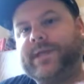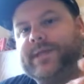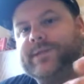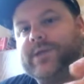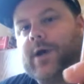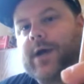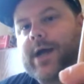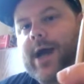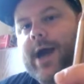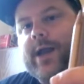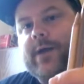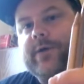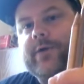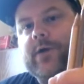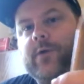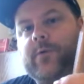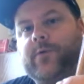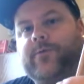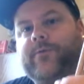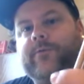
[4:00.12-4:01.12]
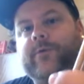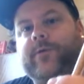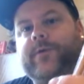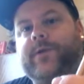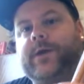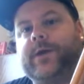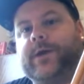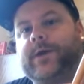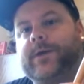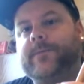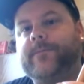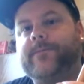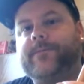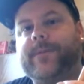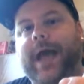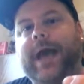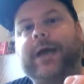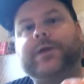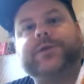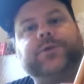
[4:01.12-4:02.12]
these all kind of go for the
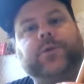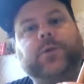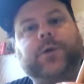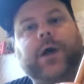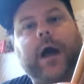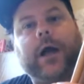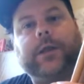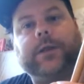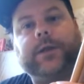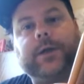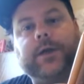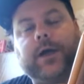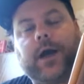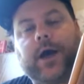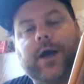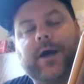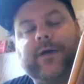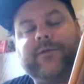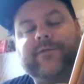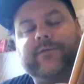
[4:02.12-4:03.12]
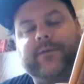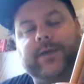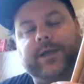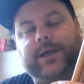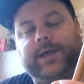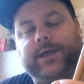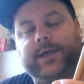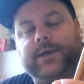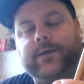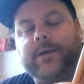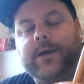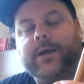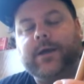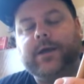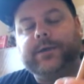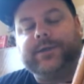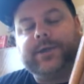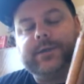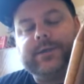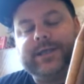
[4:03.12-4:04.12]
actual color of the
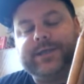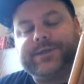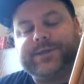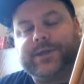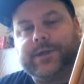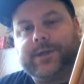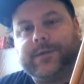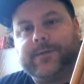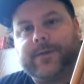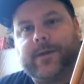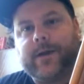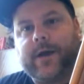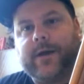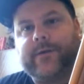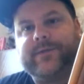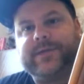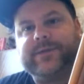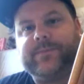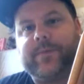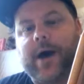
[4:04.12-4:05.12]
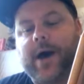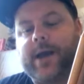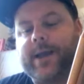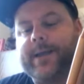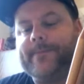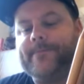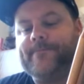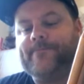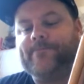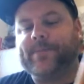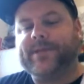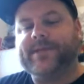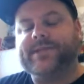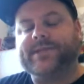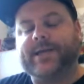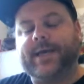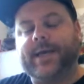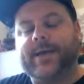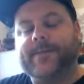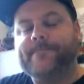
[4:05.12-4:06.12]
lizard, of his body, the
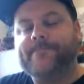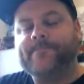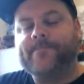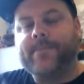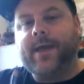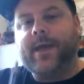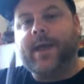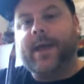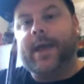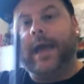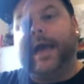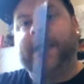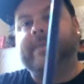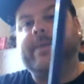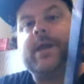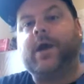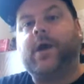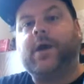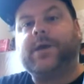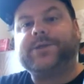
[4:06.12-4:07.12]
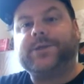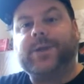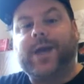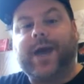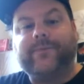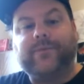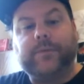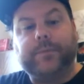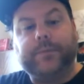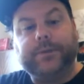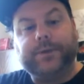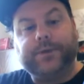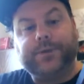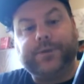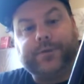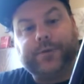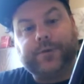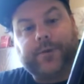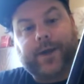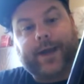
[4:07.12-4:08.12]
skin. And then I also have a
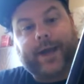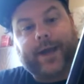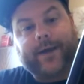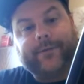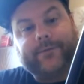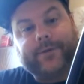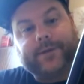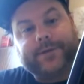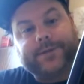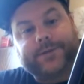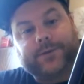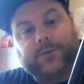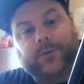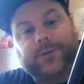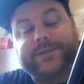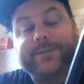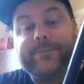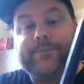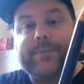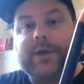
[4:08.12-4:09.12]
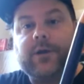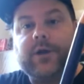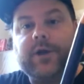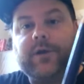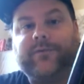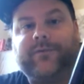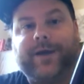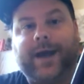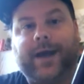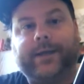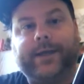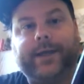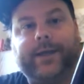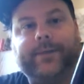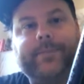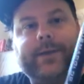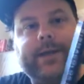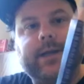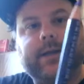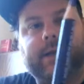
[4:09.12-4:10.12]
blue. I have this, well, it's imperial
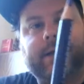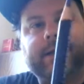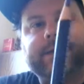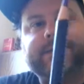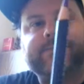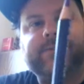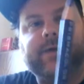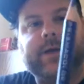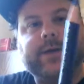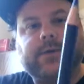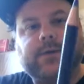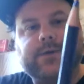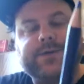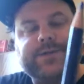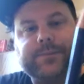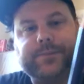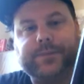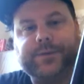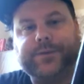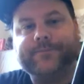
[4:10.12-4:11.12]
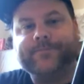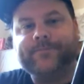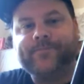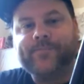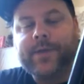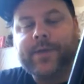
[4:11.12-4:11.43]
violet, but it's very close to blue,